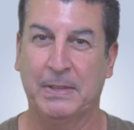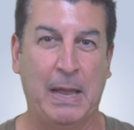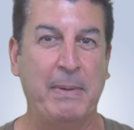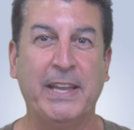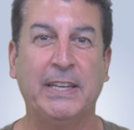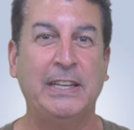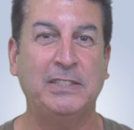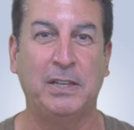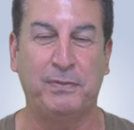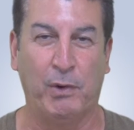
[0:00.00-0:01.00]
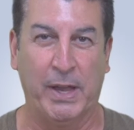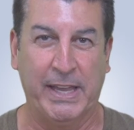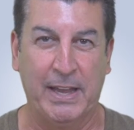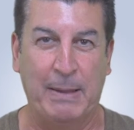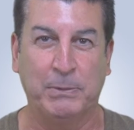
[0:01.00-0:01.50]
I make it easy for
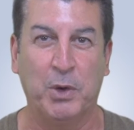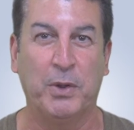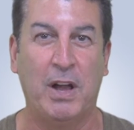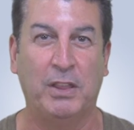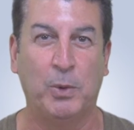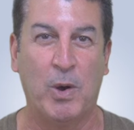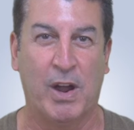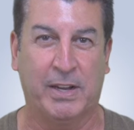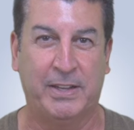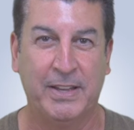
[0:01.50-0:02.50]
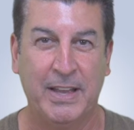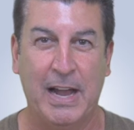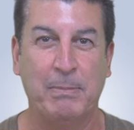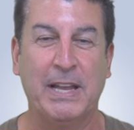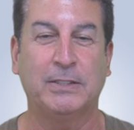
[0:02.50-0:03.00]
you. I'm doing all the work.
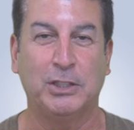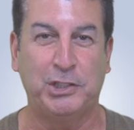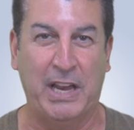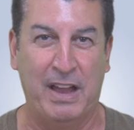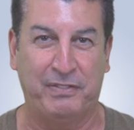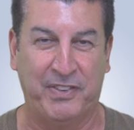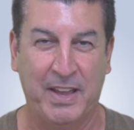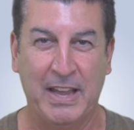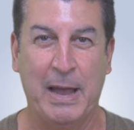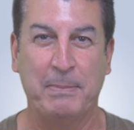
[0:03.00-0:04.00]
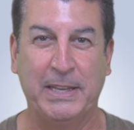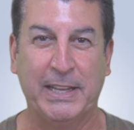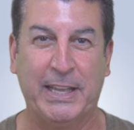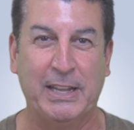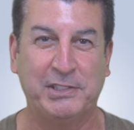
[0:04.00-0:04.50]
I'm like the chef. I'm in the
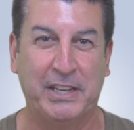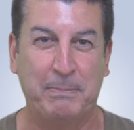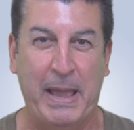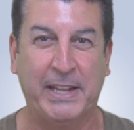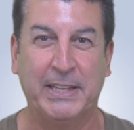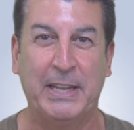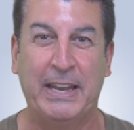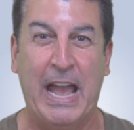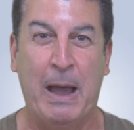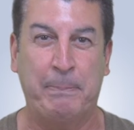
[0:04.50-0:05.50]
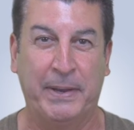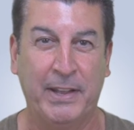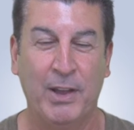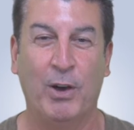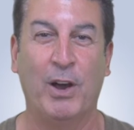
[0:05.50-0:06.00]
kitchen making it happen.
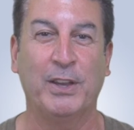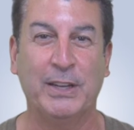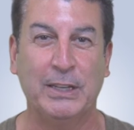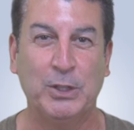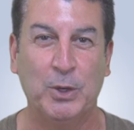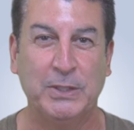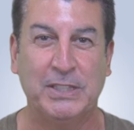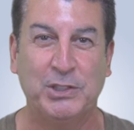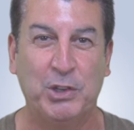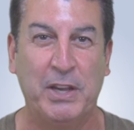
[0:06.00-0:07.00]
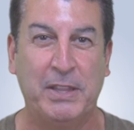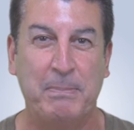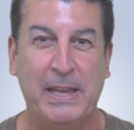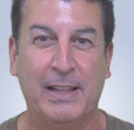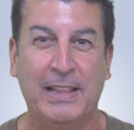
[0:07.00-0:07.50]
All you're going to do is enjoy the
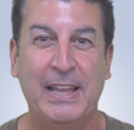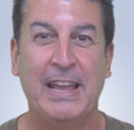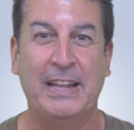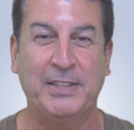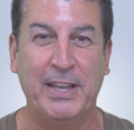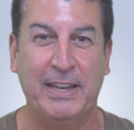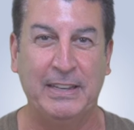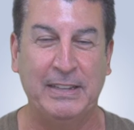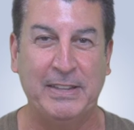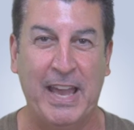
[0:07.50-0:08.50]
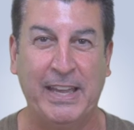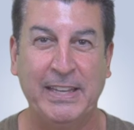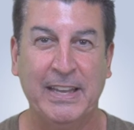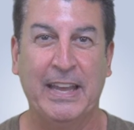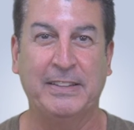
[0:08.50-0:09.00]
meal at the end of the
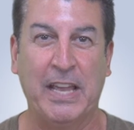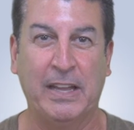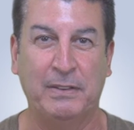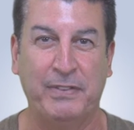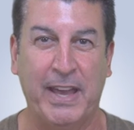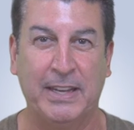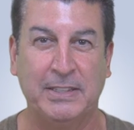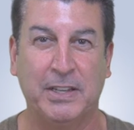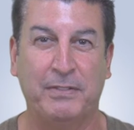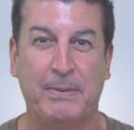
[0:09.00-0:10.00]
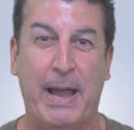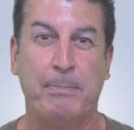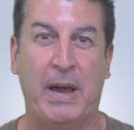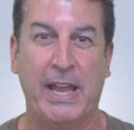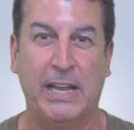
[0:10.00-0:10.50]
day and take advantage of
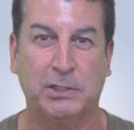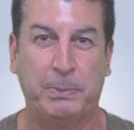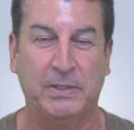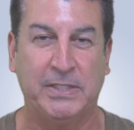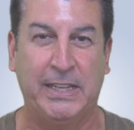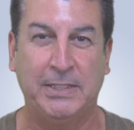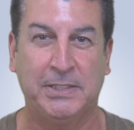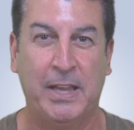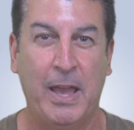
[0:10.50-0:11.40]
my expertise